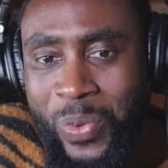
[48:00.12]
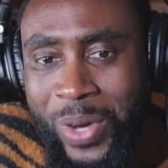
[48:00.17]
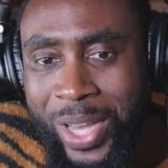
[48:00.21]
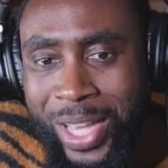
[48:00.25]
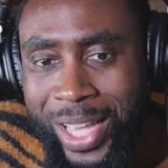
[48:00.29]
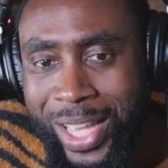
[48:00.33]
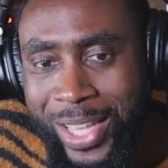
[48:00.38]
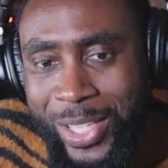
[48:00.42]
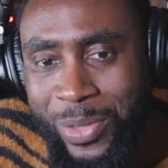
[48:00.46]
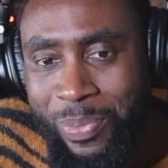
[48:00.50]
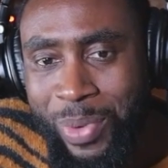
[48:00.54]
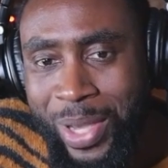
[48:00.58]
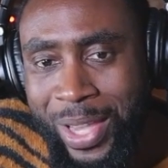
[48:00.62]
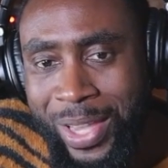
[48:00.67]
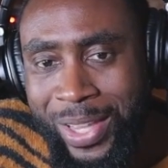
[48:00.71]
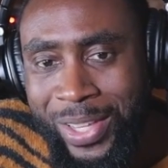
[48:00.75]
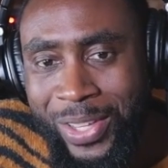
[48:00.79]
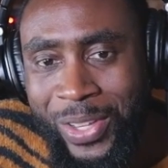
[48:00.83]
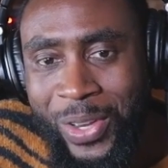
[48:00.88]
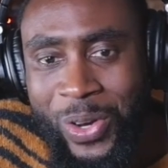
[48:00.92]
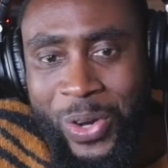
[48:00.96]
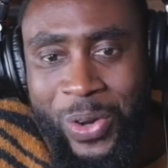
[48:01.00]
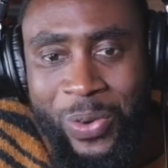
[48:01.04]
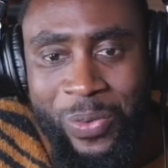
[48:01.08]
has been
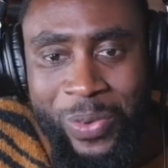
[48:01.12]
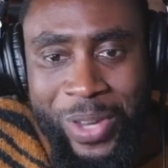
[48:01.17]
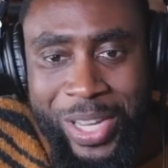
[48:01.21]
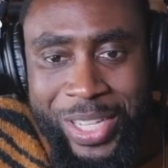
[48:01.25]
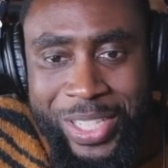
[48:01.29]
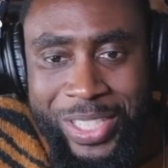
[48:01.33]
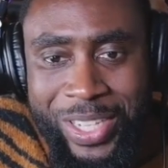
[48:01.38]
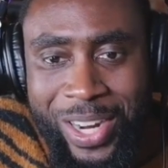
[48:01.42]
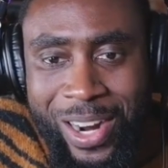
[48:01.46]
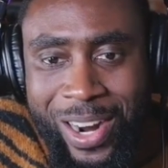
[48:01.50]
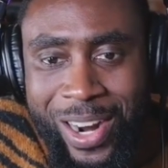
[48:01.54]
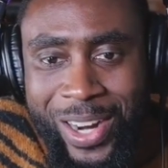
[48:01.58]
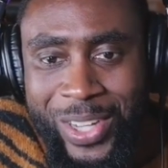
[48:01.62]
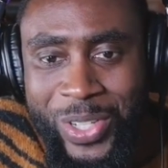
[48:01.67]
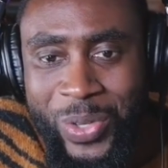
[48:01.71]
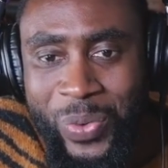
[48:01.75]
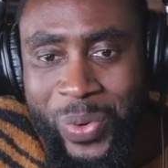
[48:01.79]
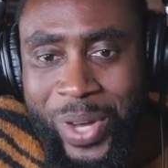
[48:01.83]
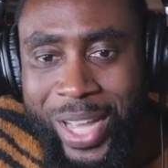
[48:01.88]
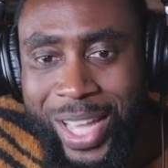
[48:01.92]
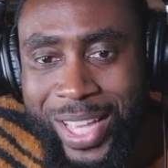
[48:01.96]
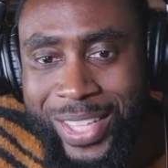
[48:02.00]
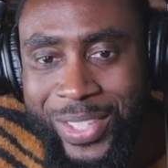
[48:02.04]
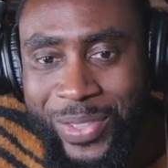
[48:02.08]
your recharge?
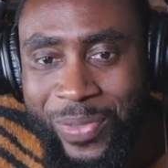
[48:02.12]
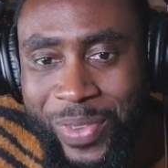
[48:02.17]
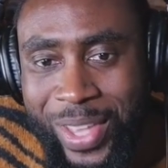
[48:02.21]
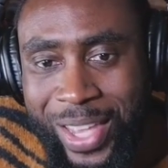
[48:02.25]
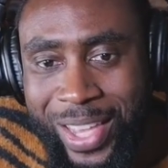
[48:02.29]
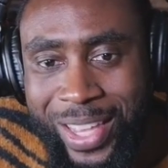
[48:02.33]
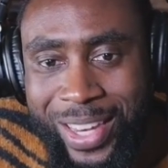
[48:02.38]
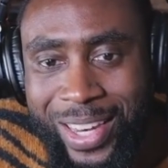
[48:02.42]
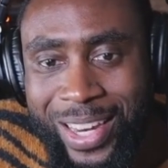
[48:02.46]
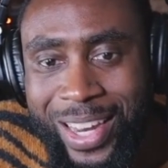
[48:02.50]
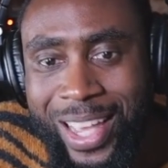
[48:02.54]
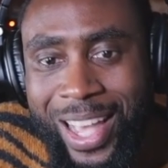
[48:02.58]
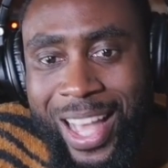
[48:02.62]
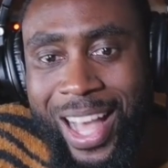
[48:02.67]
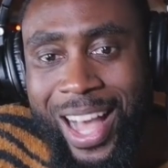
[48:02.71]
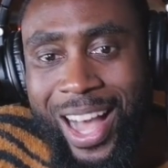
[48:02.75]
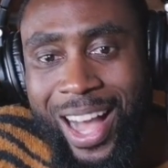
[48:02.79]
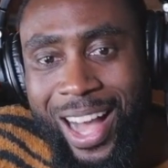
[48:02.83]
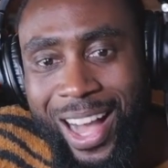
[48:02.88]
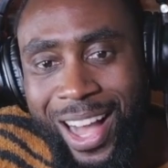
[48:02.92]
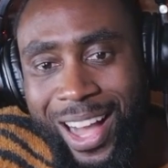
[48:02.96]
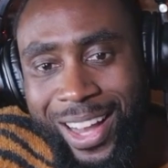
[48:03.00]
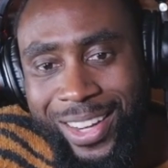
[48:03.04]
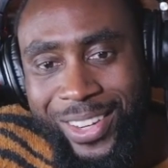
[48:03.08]
What has been
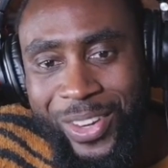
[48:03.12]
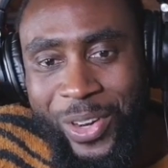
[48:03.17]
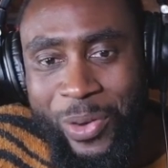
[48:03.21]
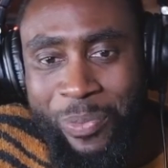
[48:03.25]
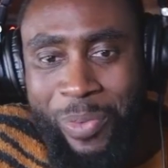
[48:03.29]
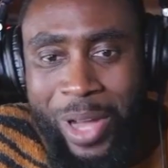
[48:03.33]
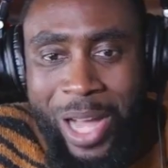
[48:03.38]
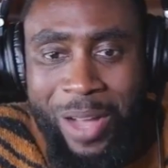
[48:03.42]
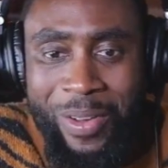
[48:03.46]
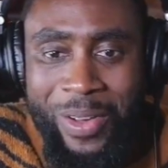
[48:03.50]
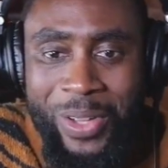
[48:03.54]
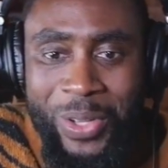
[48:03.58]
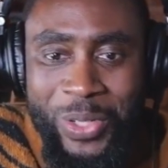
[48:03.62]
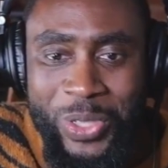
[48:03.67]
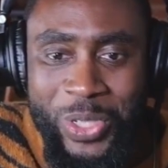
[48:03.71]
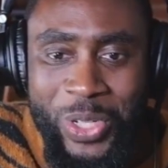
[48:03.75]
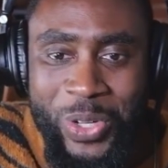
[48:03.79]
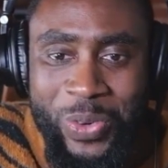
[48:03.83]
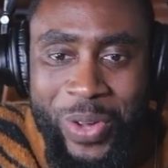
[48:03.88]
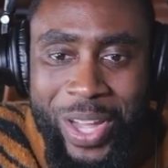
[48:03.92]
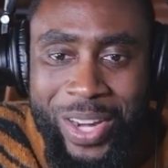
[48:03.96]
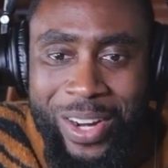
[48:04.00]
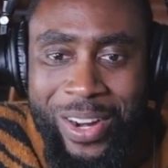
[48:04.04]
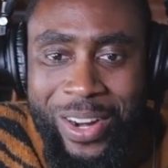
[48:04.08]
on your pop culture
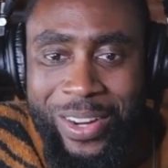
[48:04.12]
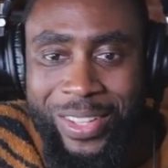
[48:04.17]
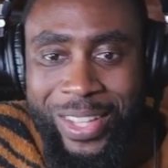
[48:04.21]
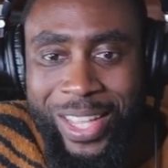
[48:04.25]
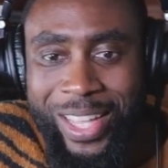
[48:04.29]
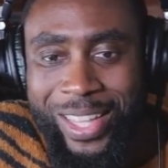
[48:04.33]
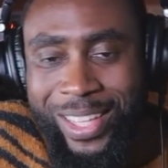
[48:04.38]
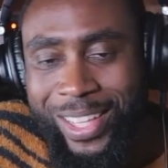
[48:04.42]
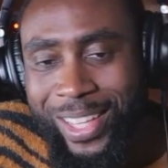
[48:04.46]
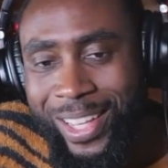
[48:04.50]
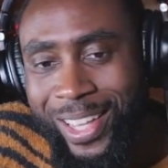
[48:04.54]
radar lately?